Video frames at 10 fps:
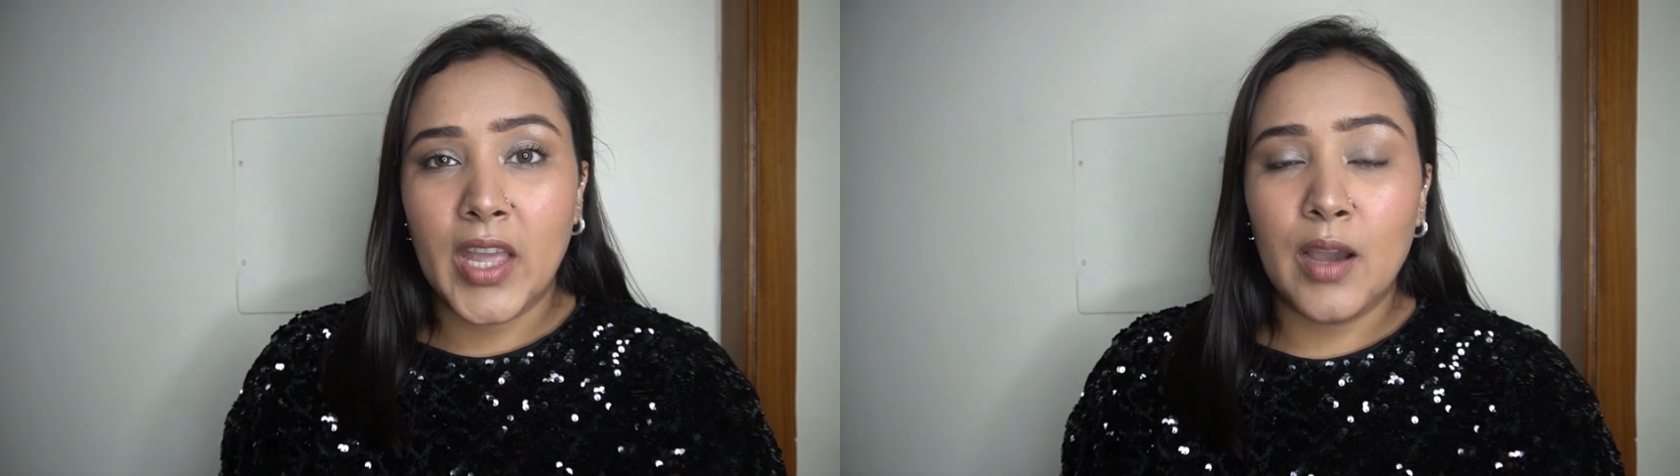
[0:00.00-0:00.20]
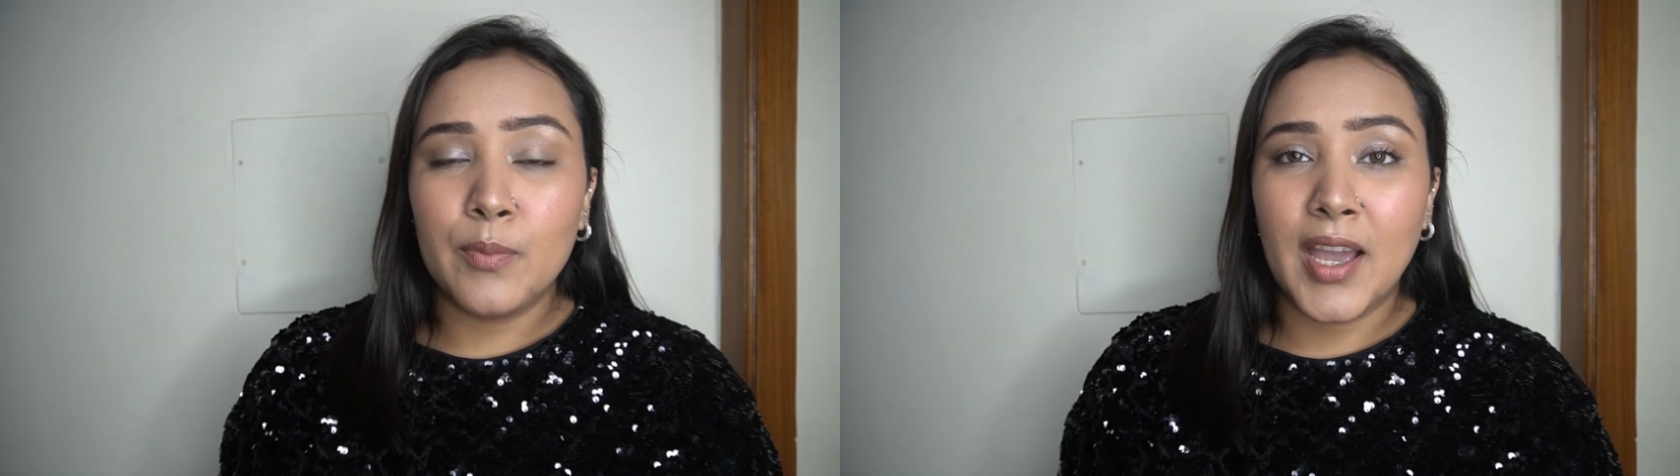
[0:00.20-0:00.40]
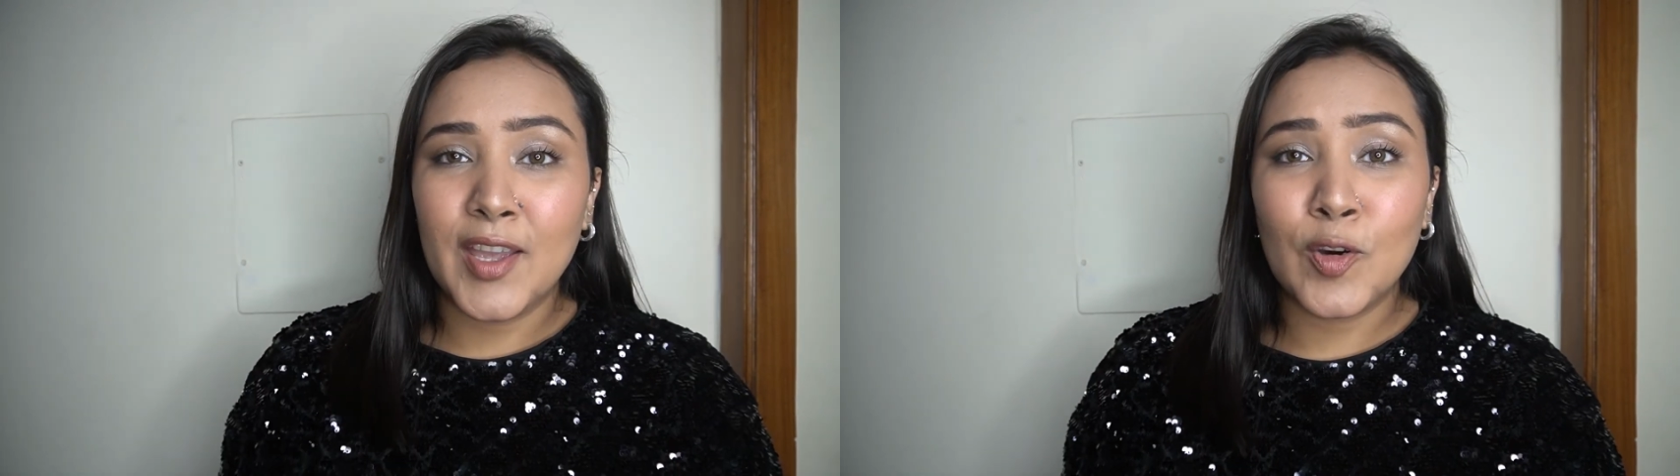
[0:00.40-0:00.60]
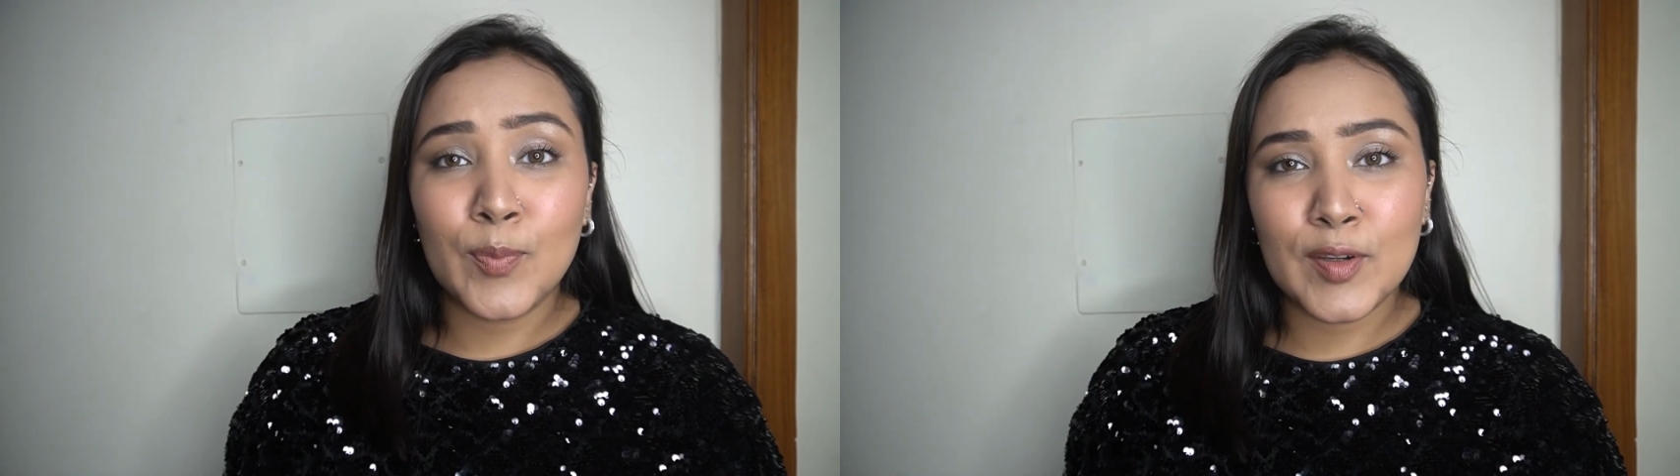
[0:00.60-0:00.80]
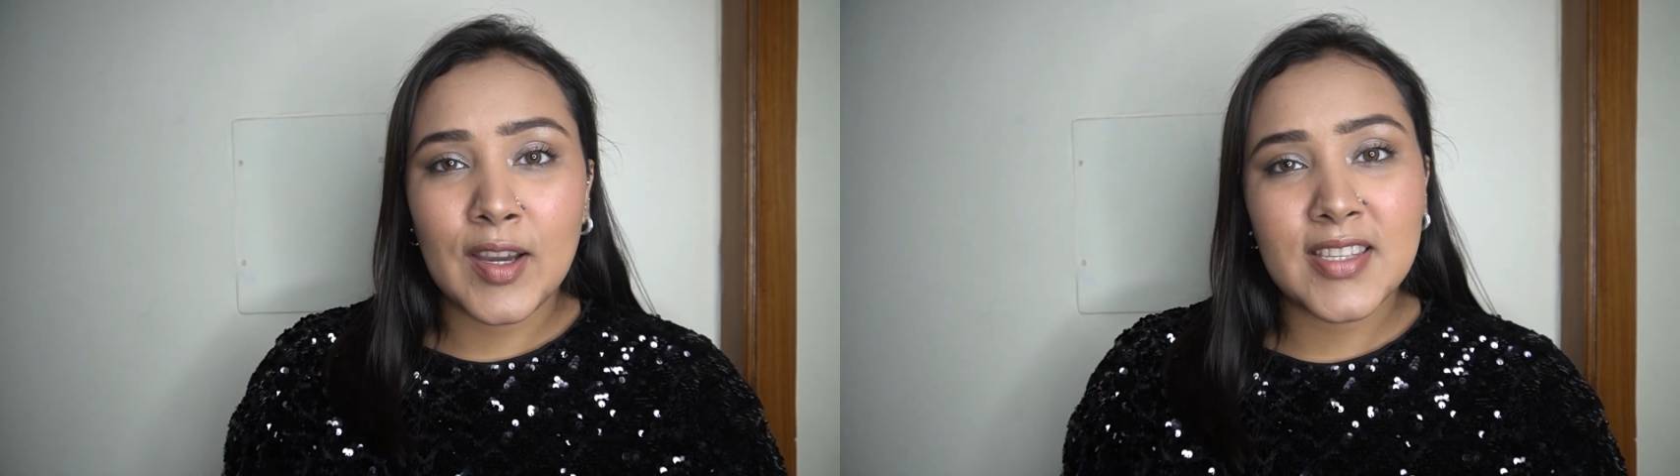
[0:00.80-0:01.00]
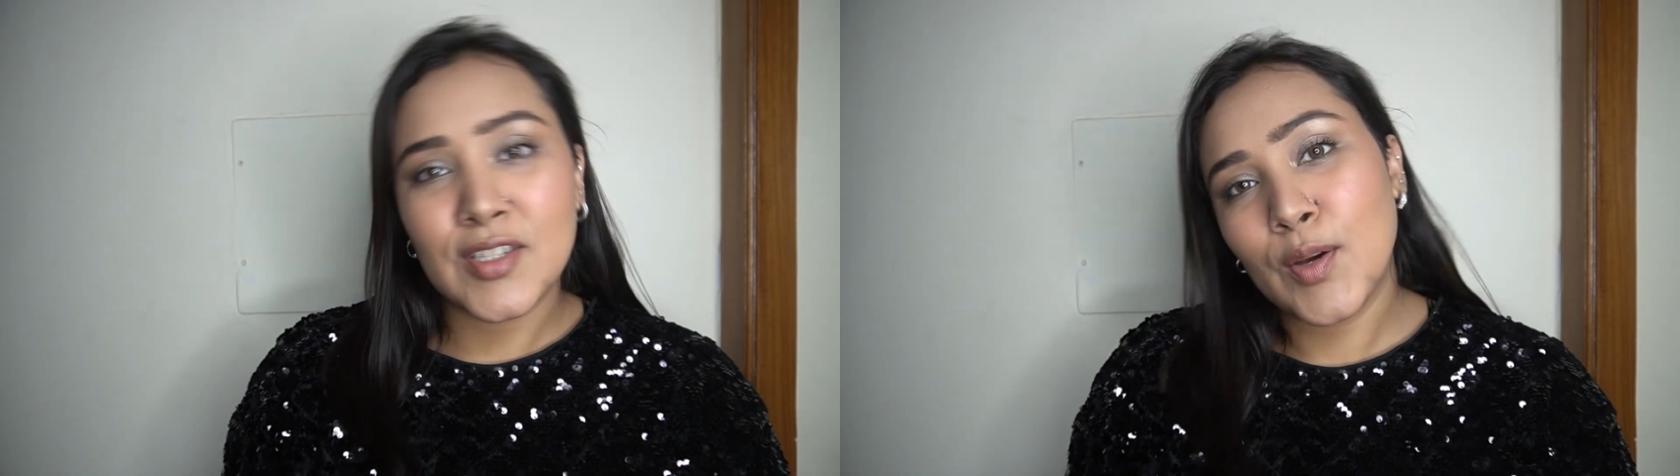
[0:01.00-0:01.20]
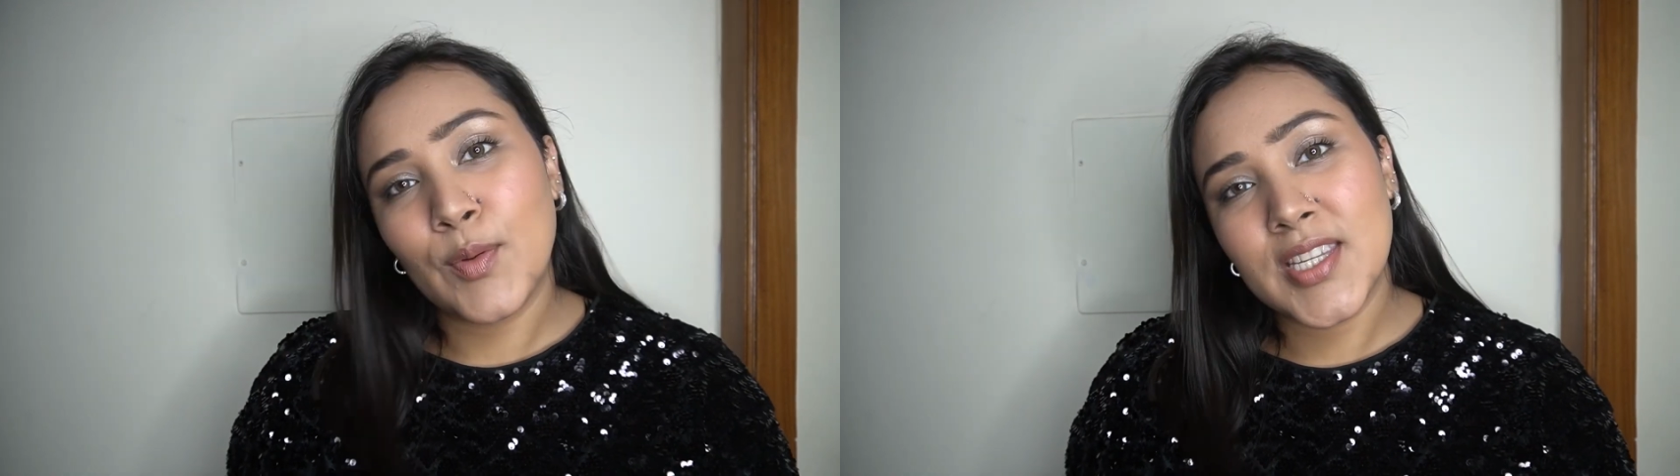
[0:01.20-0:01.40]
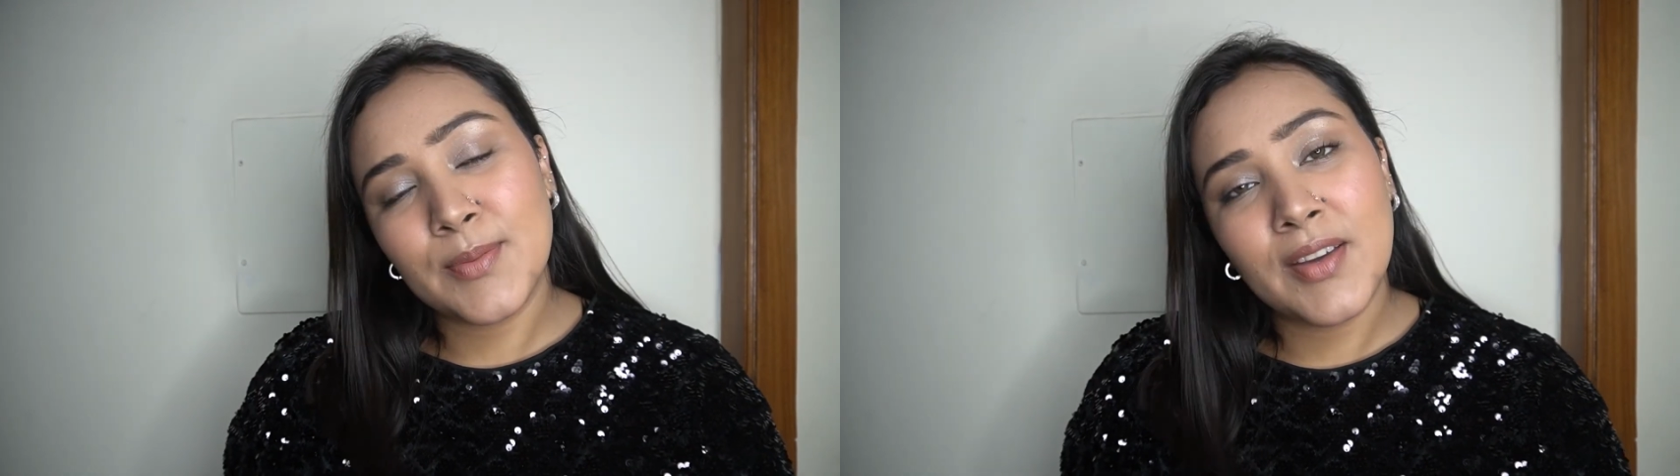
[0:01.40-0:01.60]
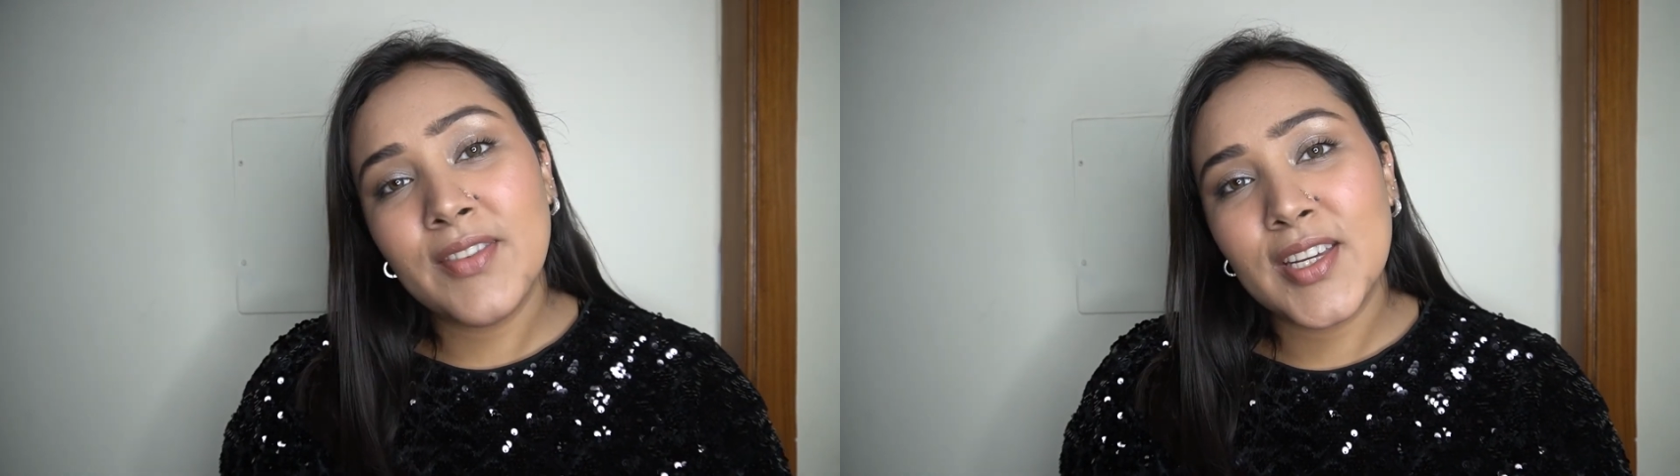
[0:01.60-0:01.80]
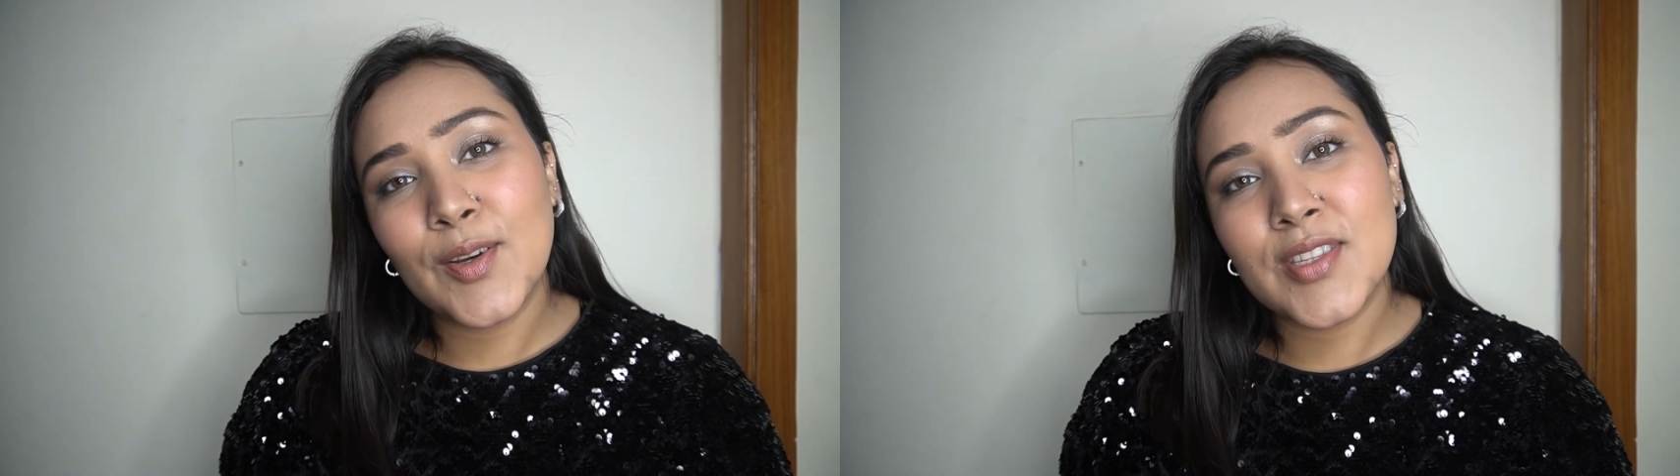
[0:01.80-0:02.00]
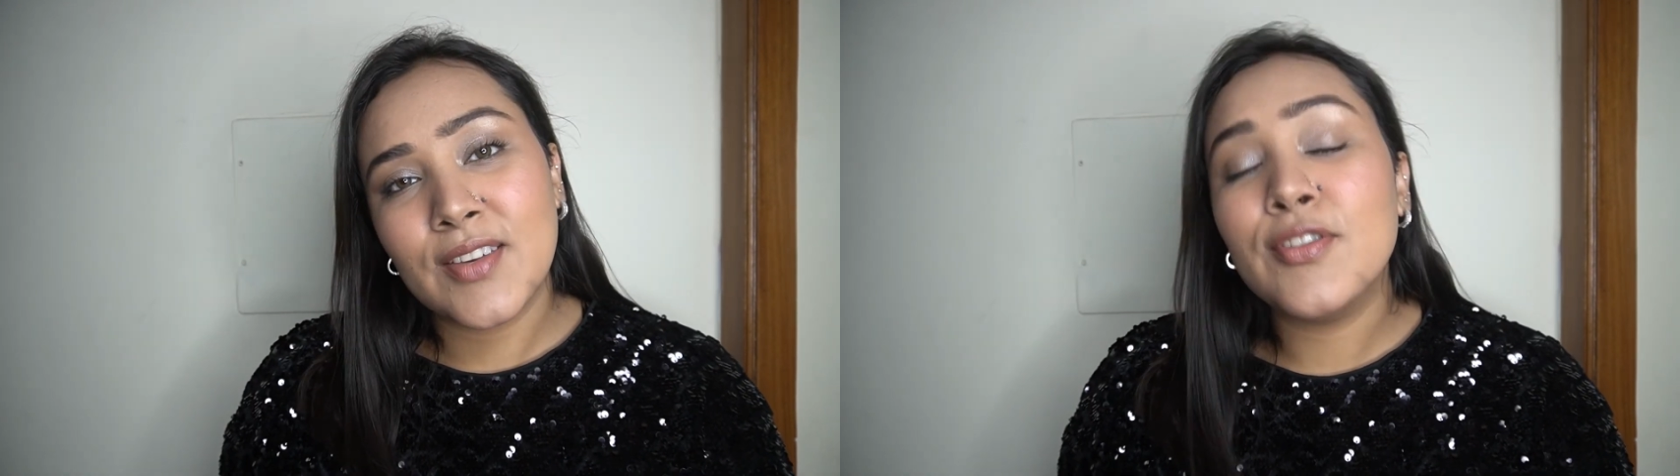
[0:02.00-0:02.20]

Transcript: I hope you guys enjoy watching my videos.